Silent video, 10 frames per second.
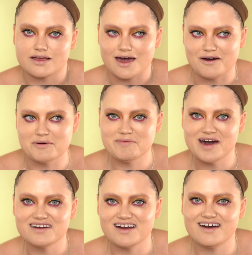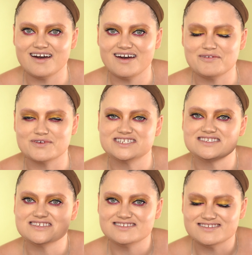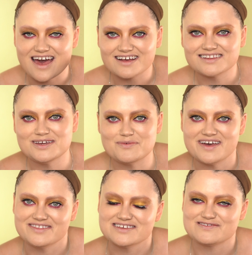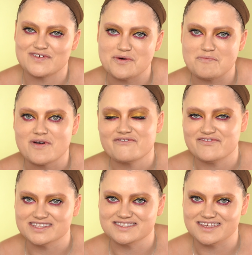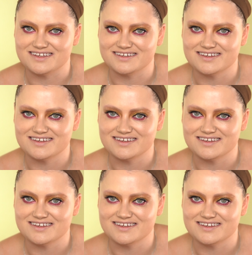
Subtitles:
"Cowabunga," which is exactly where this film fits in.